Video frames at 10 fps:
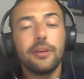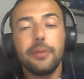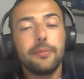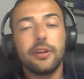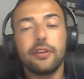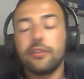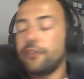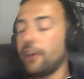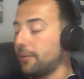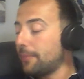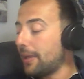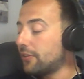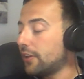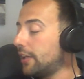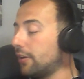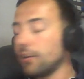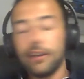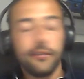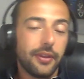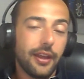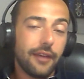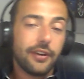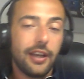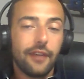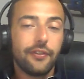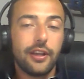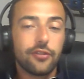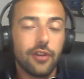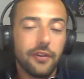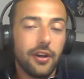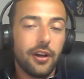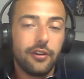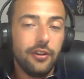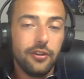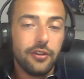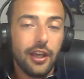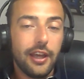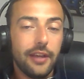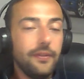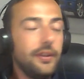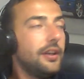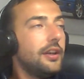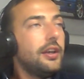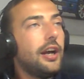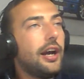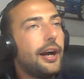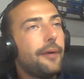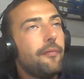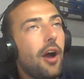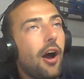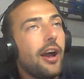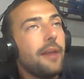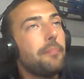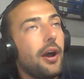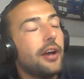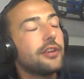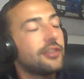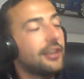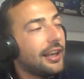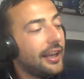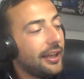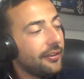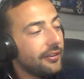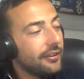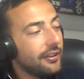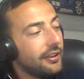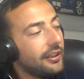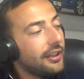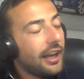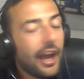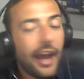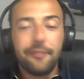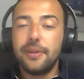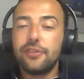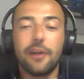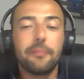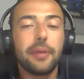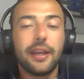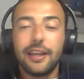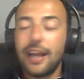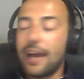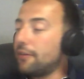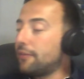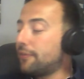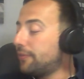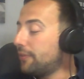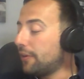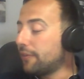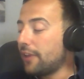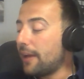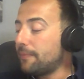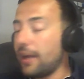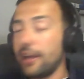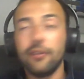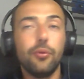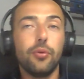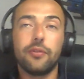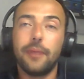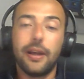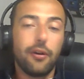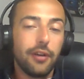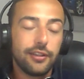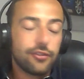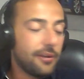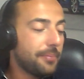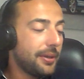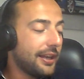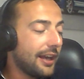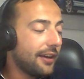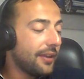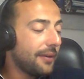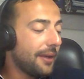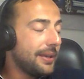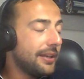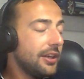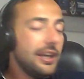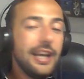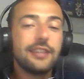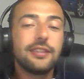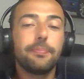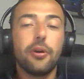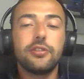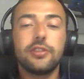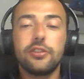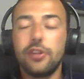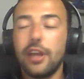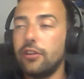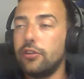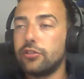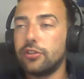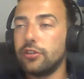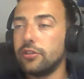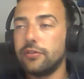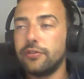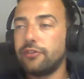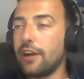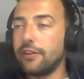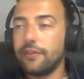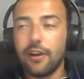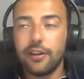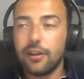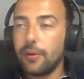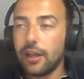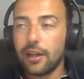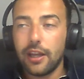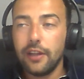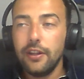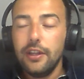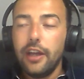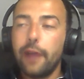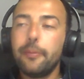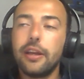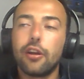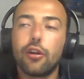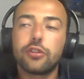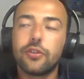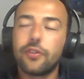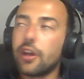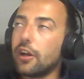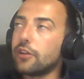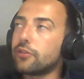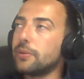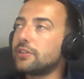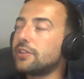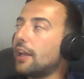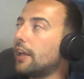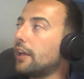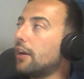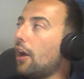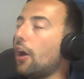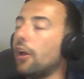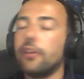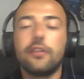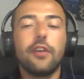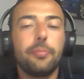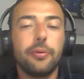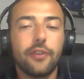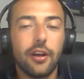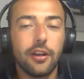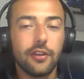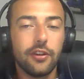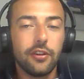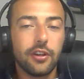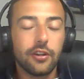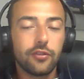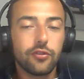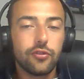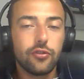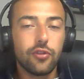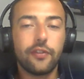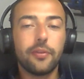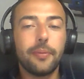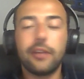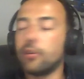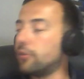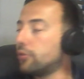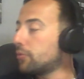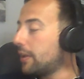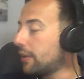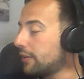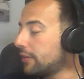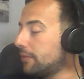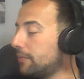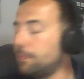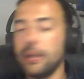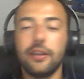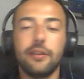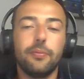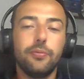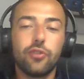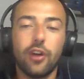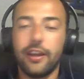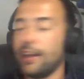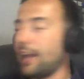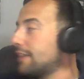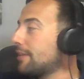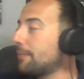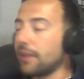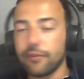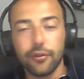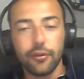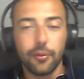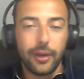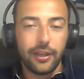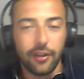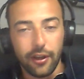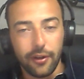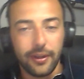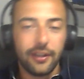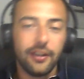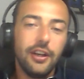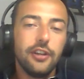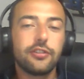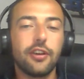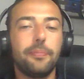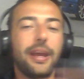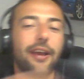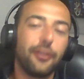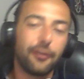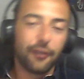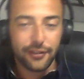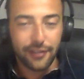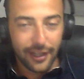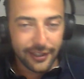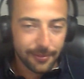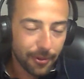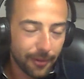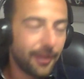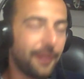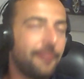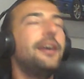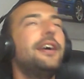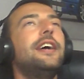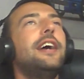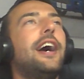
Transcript: some people can just fundamentally not live with having a left-hand drive car in the UK. I personally have been jumping in and out of them, and all of my colleagues jump in and out of them. I mean, it's a process you get used to very, very quickly. I mean, a lot of the cars we're selling aren't the type of cars that you're going to drive to McDonald's with and be trying to get something through the window. And being on the wrong side's a problem.